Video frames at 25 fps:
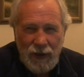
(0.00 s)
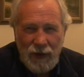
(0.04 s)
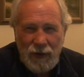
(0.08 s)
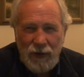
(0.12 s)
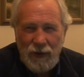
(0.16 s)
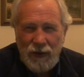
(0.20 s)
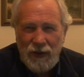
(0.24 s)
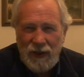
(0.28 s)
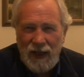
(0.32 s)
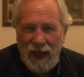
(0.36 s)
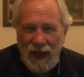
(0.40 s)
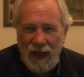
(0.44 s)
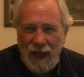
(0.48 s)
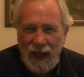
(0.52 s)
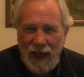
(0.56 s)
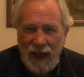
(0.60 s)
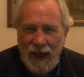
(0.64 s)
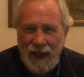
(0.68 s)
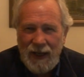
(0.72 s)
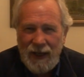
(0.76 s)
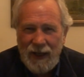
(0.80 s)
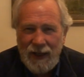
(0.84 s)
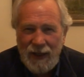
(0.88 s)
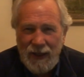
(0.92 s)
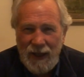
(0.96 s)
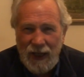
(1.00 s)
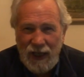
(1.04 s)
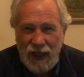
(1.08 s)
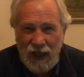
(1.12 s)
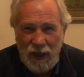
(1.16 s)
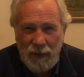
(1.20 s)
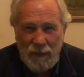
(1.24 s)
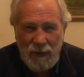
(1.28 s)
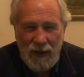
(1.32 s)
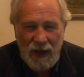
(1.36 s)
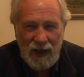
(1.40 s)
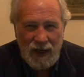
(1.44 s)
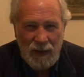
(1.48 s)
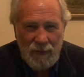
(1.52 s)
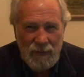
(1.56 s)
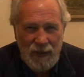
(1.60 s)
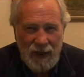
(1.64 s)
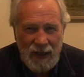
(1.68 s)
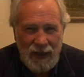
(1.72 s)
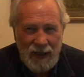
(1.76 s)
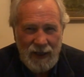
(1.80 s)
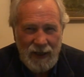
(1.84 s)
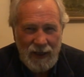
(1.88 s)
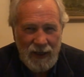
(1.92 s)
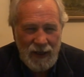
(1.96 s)
you say, hey, that's a part of
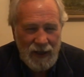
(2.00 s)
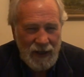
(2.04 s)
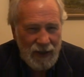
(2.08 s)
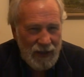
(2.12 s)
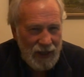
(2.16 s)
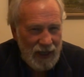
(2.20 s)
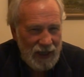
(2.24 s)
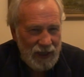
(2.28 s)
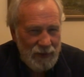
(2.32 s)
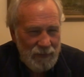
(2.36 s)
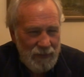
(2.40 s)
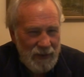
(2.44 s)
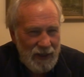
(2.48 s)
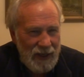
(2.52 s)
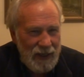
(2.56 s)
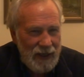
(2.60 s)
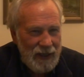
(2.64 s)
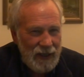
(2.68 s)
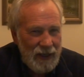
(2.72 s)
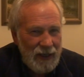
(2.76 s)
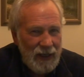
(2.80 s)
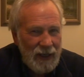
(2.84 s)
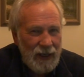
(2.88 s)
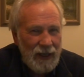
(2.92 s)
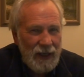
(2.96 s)
me. That's me.